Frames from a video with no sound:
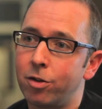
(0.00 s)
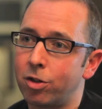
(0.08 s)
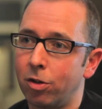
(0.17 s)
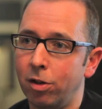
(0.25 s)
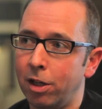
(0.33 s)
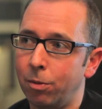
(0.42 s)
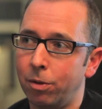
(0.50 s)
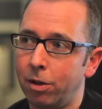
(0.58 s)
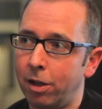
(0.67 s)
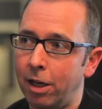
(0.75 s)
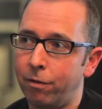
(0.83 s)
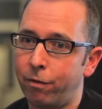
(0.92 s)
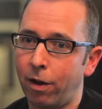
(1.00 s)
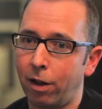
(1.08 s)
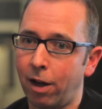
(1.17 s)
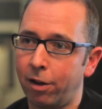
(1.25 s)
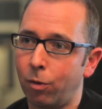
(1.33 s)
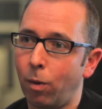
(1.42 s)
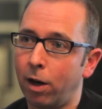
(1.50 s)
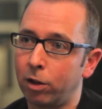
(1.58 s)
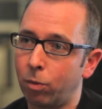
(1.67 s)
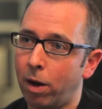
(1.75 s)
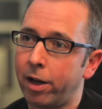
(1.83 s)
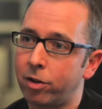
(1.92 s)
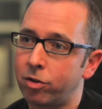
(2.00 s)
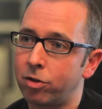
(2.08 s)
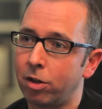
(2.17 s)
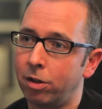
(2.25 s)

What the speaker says: Suddenly it felt like the Wild West,